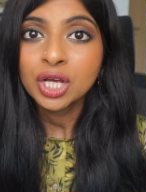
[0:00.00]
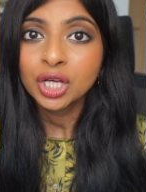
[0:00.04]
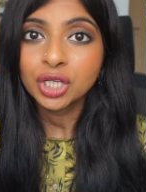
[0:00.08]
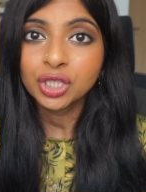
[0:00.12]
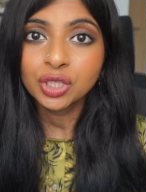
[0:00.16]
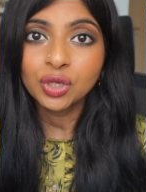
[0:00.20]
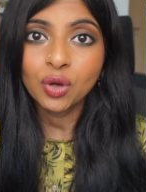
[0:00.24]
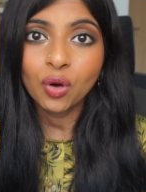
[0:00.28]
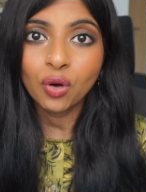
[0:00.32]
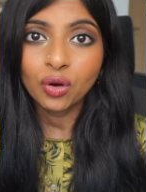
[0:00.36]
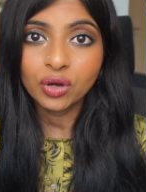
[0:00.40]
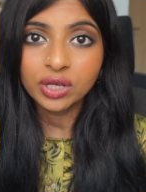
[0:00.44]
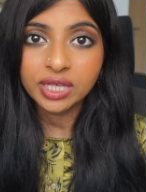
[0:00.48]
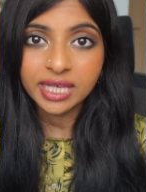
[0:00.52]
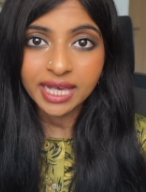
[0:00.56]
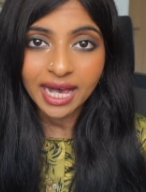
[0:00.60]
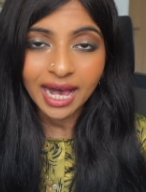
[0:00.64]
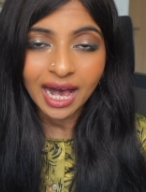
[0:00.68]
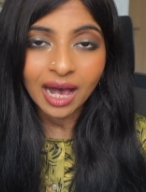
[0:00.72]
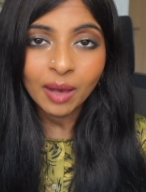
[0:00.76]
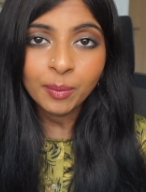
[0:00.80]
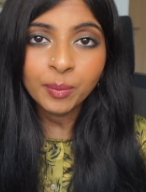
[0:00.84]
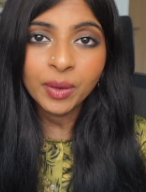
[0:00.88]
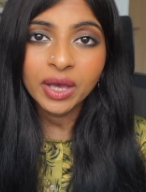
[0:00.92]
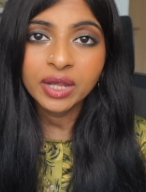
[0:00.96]
your
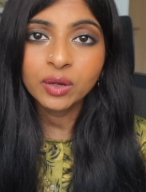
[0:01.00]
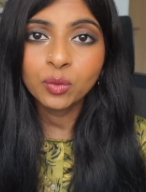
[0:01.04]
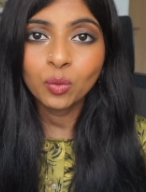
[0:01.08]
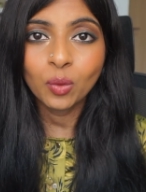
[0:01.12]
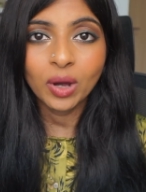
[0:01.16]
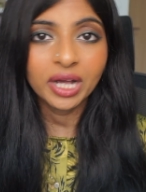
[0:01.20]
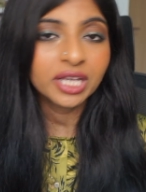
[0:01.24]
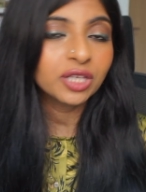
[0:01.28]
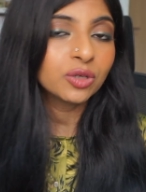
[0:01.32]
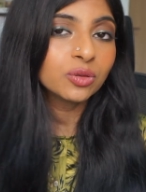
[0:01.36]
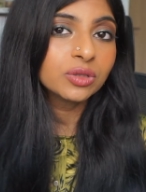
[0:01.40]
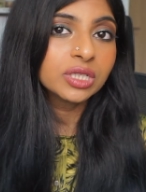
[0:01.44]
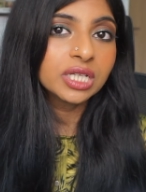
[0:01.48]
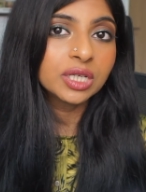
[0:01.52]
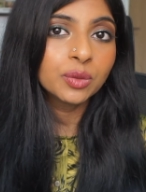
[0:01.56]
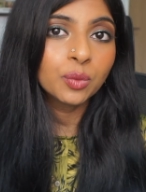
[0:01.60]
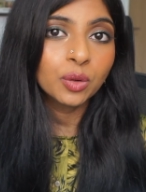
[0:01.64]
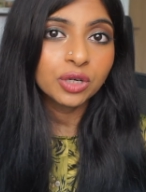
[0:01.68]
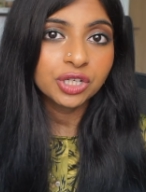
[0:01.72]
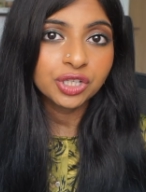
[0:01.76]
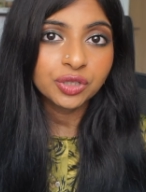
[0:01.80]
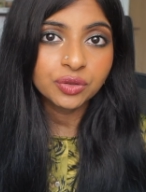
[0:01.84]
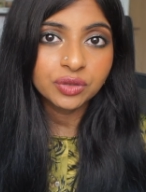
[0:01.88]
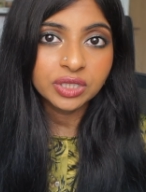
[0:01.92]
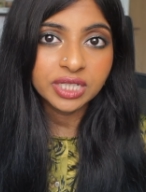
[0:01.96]
gap and why you did
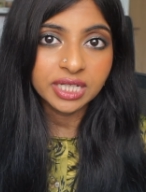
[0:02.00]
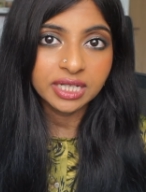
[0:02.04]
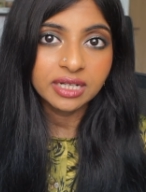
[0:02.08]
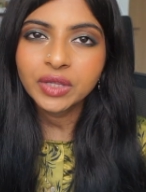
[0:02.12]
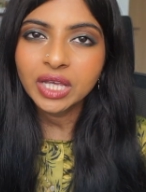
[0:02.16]
what you did.